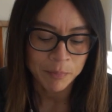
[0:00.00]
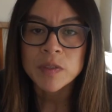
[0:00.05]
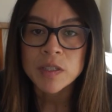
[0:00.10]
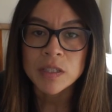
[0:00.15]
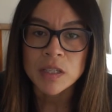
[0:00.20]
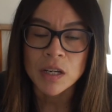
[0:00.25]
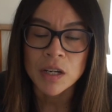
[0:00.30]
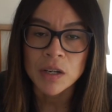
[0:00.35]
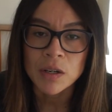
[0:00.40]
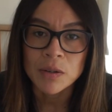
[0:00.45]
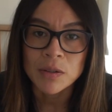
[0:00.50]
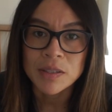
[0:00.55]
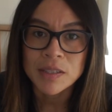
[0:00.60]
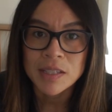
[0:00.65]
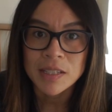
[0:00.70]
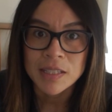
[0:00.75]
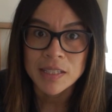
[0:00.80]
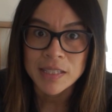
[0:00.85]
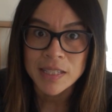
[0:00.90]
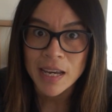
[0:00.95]
So
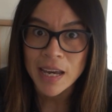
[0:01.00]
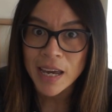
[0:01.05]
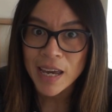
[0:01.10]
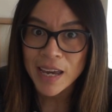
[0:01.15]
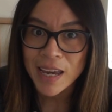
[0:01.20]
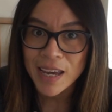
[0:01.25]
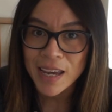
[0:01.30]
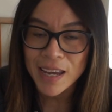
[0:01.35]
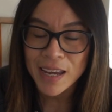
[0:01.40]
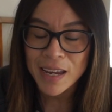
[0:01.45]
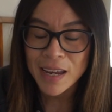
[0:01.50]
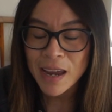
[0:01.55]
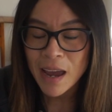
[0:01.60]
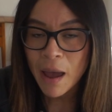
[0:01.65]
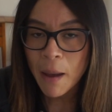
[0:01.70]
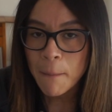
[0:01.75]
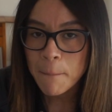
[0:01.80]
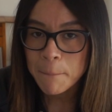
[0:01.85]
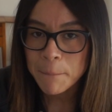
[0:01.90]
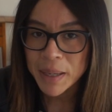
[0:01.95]
today,
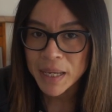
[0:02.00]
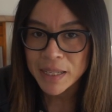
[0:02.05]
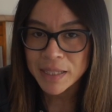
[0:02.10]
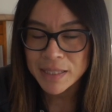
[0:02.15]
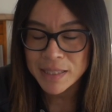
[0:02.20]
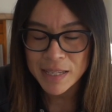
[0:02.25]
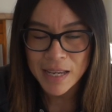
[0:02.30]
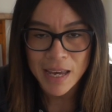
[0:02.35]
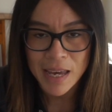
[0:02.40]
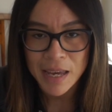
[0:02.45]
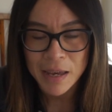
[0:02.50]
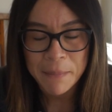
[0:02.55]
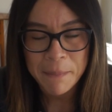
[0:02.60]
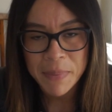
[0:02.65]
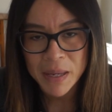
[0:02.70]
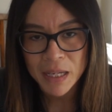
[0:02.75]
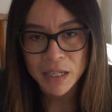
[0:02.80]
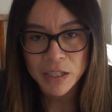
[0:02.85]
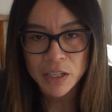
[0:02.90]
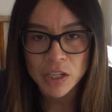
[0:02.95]
big day,
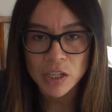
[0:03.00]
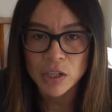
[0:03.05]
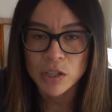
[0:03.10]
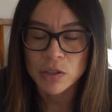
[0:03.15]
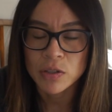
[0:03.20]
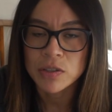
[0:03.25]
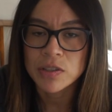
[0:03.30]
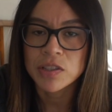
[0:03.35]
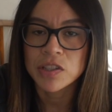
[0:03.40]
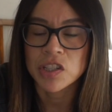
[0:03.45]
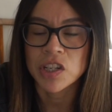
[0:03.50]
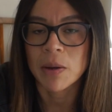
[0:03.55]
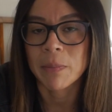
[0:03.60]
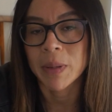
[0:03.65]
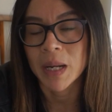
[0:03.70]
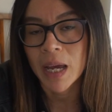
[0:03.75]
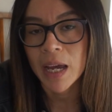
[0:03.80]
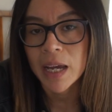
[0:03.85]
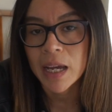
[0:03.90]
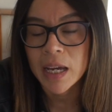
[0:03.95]
big news.
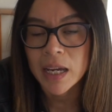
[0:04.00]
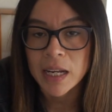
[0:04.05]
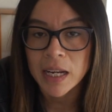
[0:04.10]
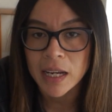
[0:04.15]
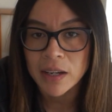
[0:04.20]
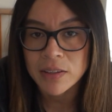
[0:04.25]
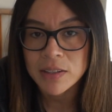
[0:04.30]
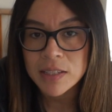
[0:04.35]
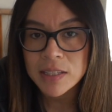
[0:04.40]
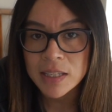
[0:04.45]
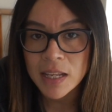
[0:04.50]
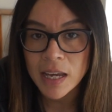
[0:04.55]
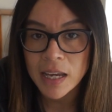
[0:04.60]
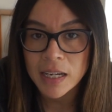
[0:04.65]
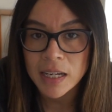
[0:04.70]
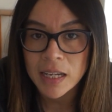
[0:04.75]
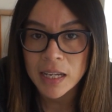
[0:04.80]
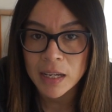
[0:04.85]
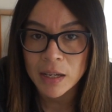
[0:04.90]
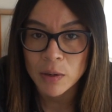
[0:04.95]
Gemini announced
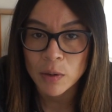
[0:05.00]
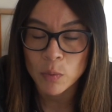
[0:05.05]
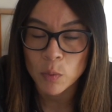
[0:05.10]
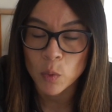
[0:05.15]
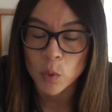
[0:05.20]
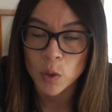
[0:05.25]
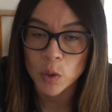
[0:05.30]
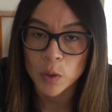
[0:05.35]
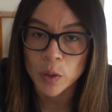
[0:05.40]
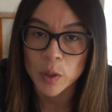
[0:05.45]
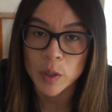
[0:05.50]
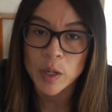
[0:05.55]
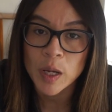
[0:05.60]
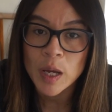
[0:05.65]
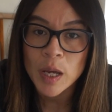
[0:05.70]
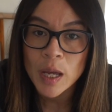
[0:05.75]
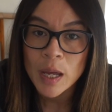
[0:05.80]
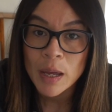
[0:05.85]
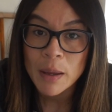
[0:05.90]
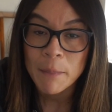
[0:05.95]
that it would
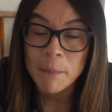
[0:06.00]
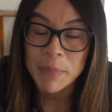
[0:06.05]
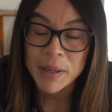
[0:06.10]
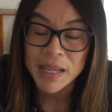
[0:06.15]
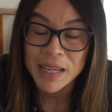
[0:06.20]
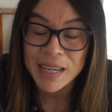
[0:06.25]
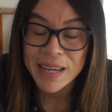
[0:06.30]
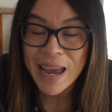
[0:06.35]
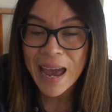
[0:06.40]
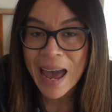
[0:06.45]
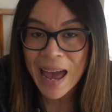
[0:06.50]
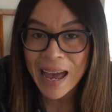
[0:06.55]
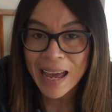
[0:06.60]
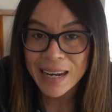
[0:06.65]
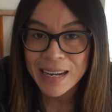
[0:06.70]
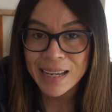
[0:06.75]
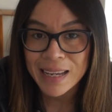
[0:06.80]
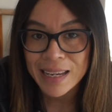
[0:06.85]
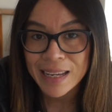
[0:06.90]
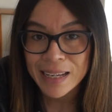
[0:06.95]
be
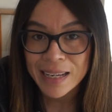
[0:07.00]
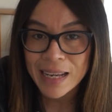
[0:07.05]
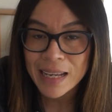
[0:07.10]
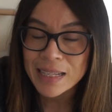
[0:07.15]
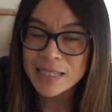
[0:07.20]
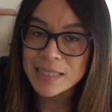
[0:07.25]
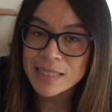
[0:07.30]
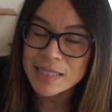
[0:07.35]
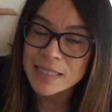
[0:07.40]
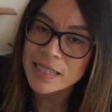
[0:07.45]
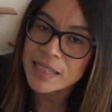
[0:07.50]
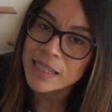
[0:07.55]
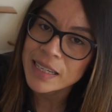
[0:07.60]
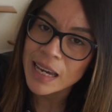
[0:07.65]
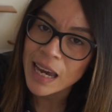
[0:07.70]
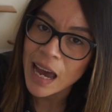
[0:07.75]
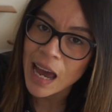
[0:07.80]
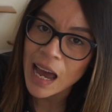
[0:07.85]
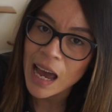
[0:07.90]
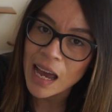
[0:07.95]
adding
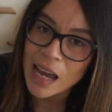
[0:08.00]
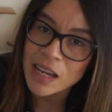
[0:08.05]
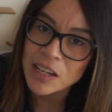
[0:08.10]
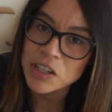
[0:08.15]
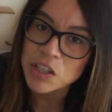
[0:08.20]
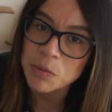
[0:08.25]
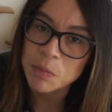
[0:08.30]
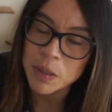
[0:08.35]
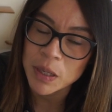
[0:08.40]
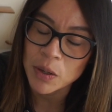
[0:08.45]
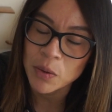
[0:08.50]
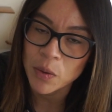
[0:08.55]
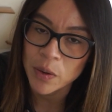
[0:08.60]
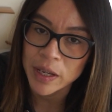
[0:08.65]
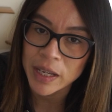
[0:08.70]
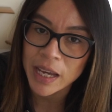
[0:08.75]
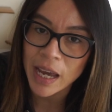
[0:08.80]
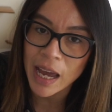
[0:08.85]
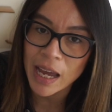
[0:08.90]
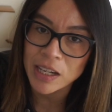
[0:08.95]
Zcash,
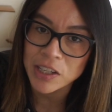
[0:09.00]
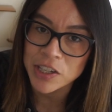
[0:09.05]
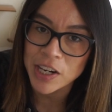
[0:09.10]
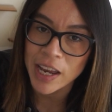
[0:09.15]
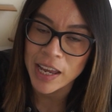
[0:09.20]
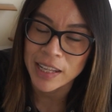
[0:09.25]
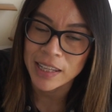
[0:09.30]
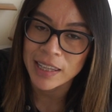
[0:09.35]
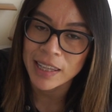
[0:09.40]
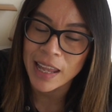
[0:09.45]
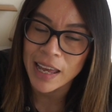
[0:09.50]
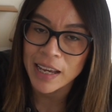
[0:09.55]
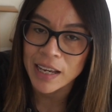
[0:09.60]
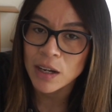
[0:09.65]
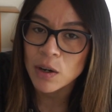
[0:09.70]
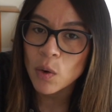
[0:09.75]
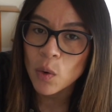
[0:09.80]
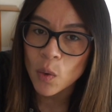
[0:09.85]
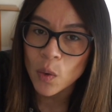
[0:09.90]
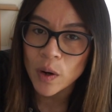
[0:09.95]
BitcoinCash and
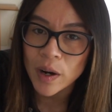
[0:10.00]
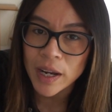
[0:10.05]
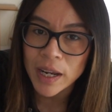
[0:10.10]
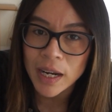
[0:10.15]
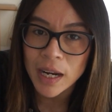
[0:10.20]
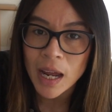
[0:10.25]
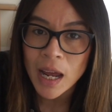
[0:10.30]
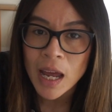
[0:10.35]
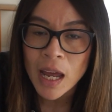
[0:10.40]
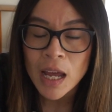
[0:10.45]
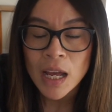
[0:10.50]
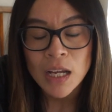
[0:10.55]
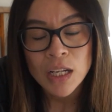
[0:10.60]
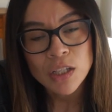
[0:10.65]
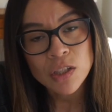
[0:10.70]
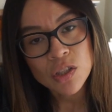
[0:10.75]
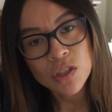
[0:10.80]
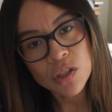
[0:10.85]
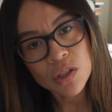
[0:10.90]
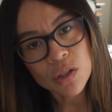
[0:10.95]
Litecoin
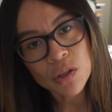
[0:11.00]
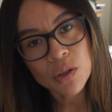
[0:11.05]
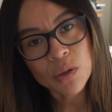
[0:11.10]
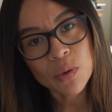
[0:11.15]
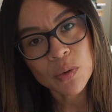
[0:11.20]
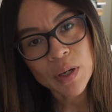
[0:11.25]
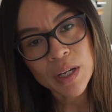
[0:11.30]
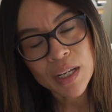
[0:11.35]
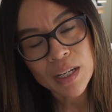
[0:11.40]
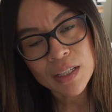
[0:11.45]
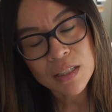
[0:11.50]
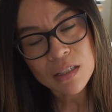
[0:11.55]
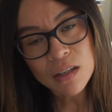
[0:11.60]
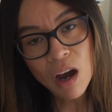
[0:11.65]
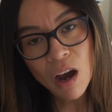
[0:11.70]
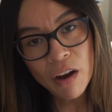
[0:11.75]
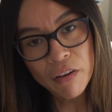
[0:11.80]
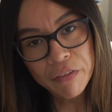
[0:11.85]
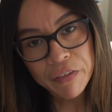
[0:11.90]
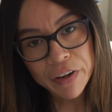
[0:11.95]
to its
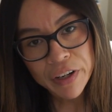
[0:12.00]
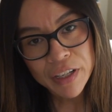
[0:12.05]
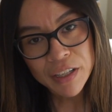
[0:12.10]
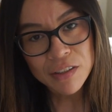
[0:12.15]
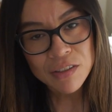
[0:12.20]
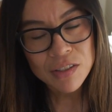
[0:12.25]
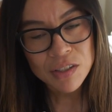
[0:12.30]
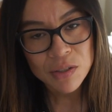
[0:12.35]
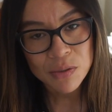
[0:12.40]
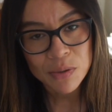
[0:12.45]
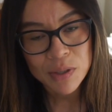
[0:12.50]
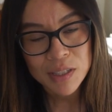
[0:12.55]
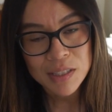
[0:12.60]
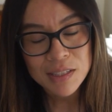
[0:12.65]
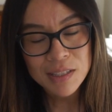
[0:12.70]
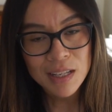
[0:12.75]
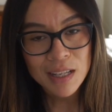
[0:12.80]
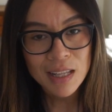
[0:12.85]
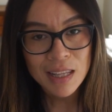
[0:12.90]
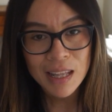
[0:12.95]
offerings to
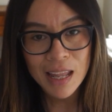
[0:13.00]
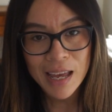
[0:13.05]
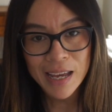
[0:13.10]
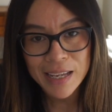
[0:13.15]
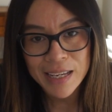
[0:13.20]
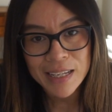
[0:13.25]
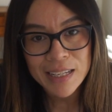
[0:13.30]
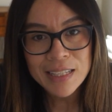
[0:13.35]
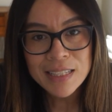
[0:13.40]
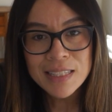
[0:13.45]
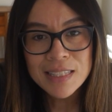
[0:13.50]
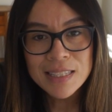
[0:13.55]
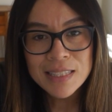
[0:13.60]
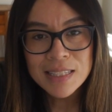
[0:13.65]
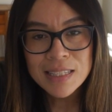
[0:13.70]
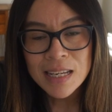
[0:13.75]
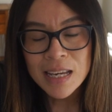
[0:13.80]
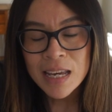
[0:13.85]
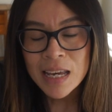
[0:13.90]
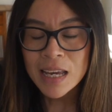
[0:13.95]
its
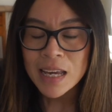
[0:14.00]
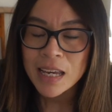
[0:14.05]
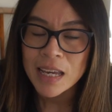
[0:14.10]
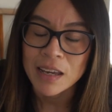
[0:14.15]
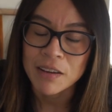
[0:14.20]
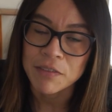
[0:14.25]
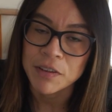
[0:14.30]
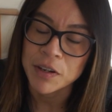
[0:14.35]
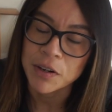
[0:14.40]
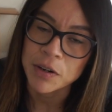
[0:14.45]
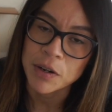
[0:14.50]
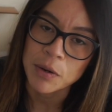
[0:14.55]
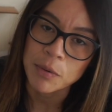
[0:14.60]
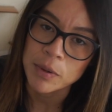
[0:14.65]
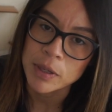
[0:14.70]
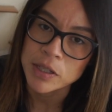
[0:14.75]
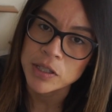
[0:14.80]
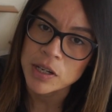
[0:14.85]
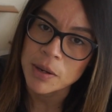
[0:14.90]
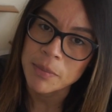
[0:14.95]
clients. If you don't know
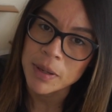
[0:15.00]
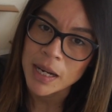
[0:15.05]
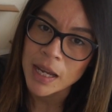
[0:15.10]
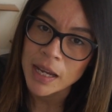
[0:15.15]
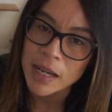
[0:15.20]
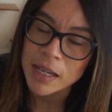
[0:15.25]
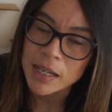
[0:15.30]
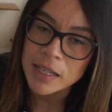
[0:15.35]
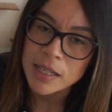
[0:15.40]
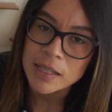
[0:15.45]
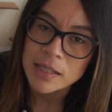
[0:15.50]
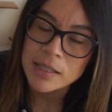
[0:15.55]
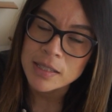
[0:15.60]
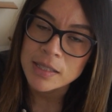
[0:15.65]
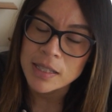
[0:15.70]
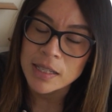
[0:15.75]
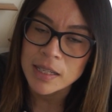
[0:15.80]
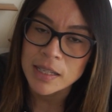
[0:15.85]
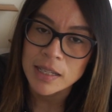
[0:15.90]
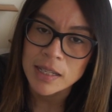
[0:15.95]
what Gemini
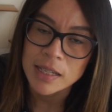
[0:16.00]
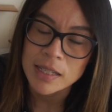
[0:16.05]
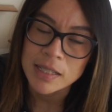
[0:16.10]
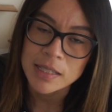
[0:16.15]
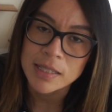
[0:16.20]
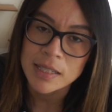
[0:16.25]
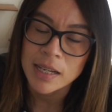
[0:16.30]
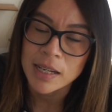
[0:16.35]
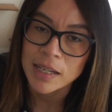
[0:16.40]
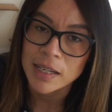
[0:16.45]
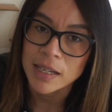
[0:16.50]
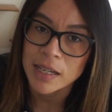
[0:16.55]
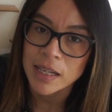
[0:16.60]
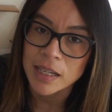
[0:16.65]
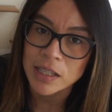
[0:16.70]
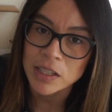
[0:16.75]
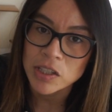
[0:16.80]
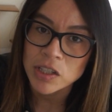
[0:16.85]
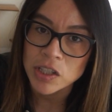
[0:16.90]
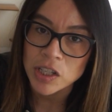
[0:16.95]
is, it is an
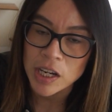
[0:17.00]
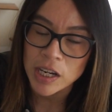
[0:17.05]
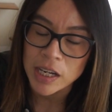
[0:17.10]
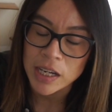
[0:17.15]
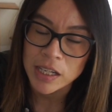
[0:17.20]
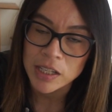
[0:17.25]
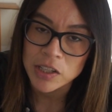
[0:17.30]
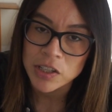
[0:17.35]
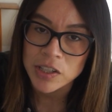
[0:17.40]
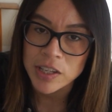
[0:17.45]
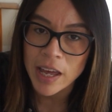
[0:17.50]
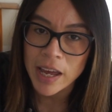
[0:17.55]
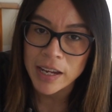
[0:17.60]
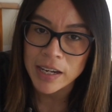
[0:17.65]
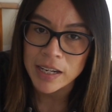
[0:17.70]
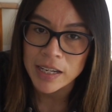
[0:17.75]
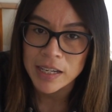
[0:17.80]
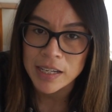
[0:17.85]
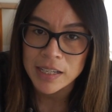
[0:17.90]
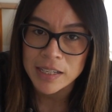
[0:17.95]
exchange
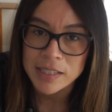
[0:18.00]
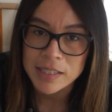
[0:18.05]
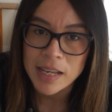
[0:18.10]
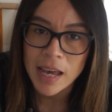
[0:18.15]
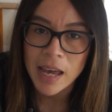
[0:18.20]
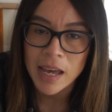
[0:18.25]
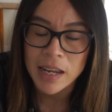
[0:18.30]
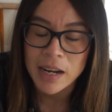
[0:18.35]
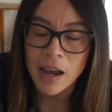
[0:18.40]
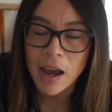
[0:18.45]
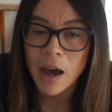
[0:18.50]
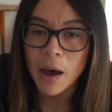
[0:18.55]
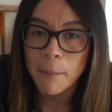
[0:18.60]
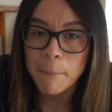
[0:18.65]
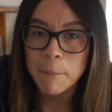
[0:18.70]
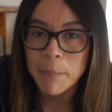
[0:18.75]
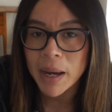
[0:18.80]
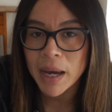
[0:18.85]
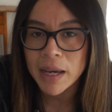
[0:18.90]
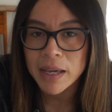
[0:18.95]
that is head
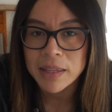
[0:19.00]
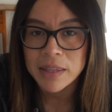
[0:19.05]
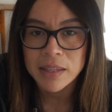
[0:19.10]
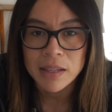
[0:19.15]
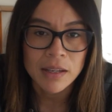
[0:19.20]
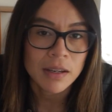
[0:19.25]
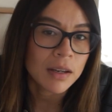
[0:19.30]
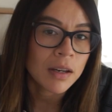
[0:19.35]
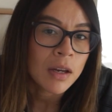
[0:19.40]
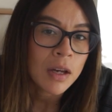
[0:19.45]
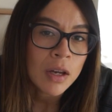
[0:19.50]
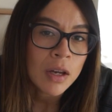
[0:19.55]
up by the